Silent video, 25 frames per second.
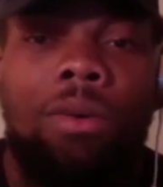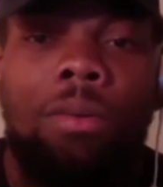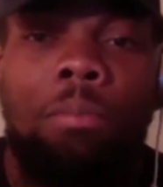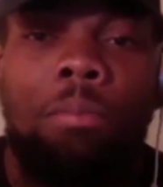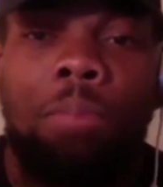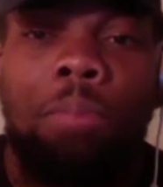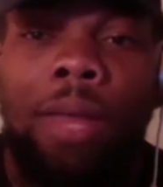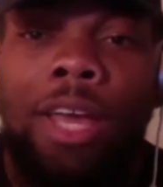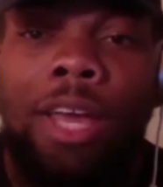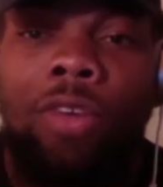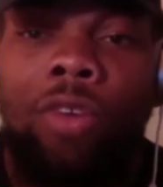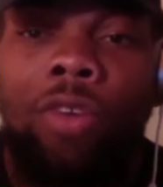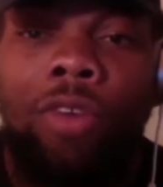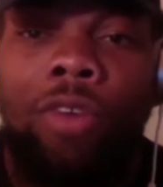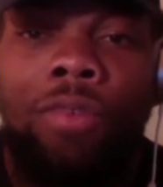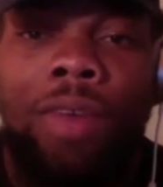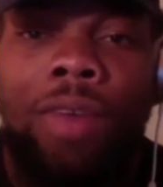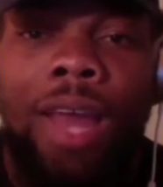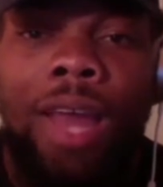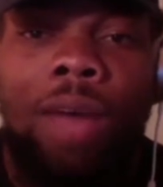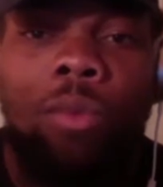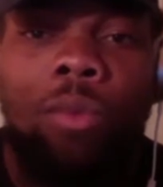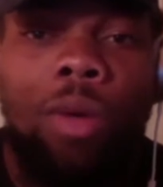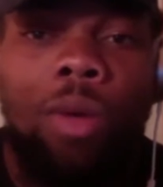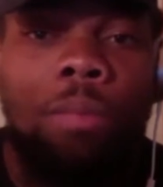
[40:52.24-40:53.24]
Blake Griffin
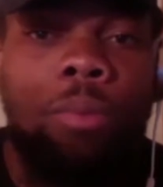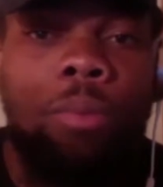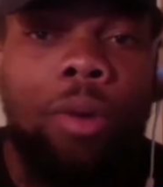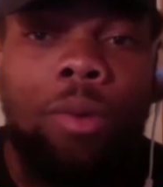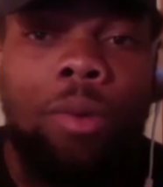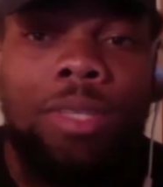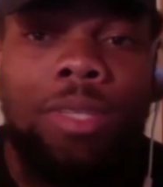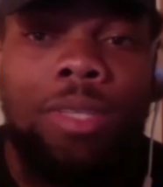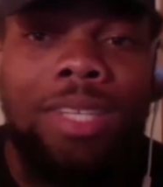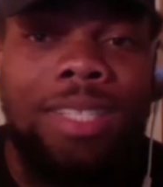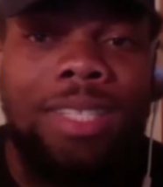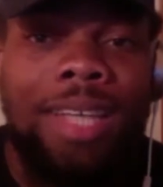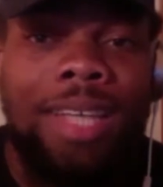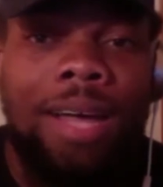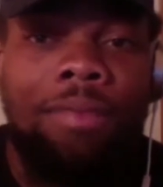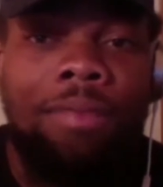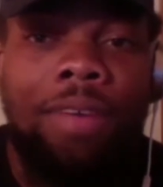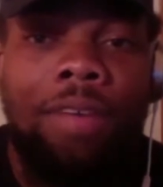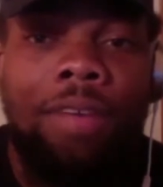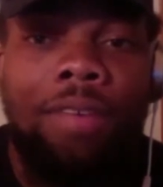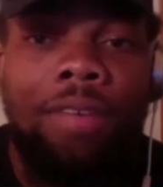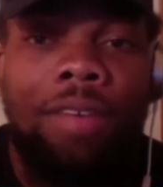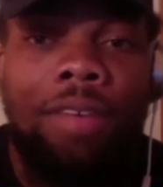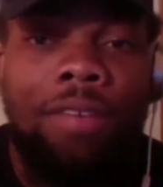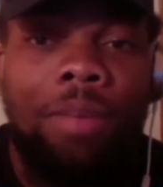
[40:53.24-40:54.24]
at one point was a top
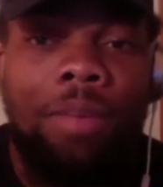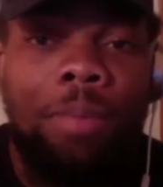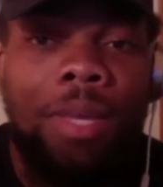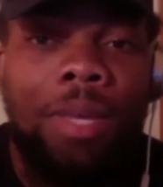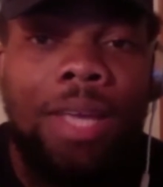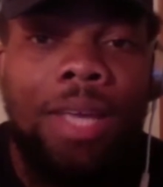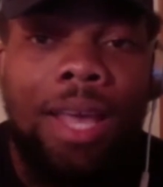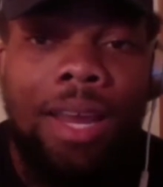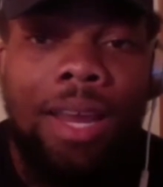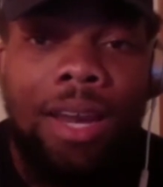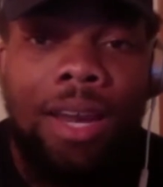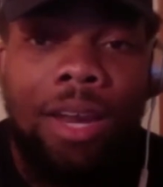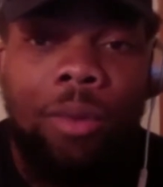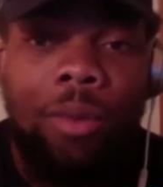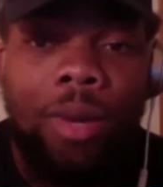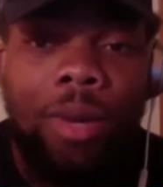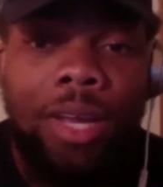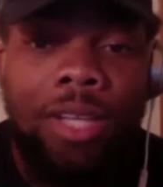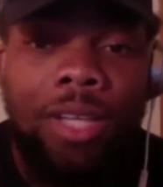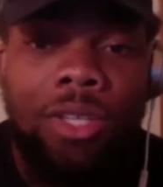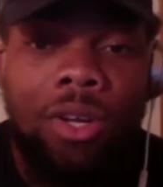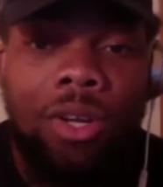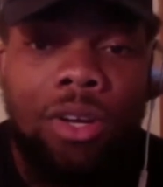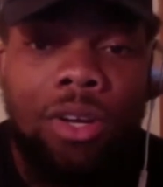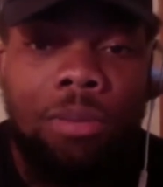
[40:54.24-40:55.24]
5 MVP candidate. What are
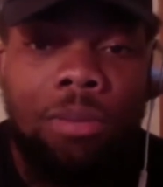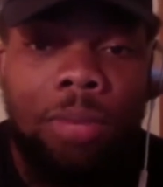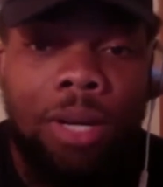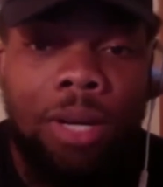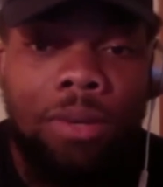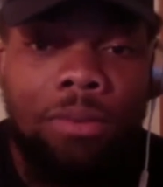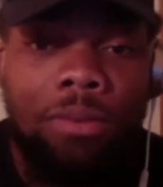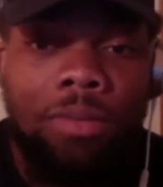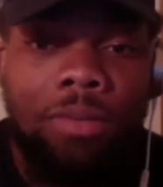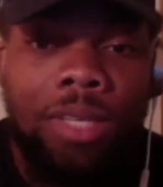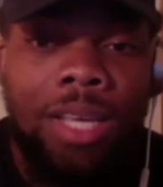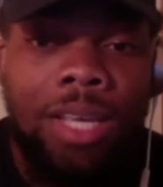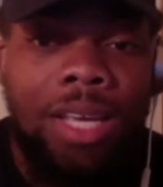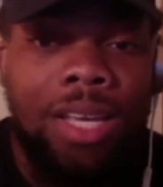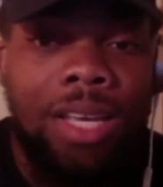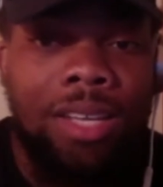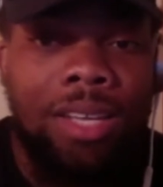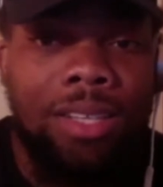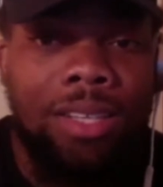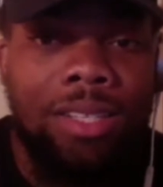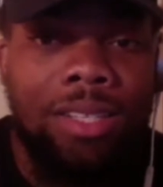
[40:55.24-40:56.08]
y'all talking about? Kias.